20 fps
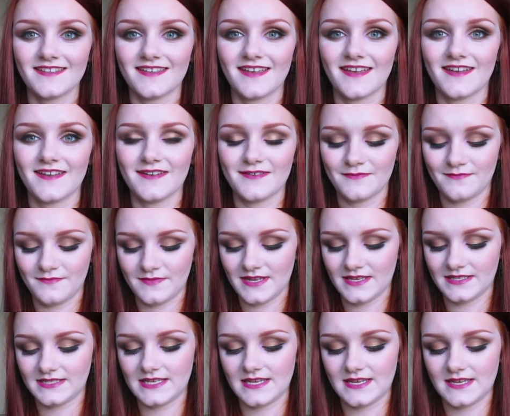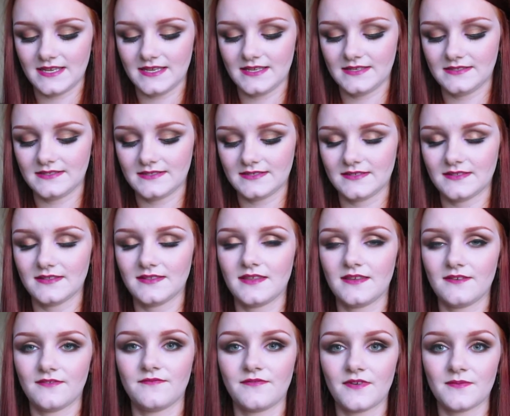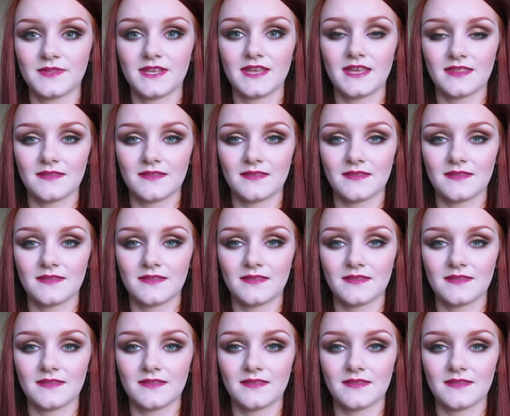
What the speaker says: it is from the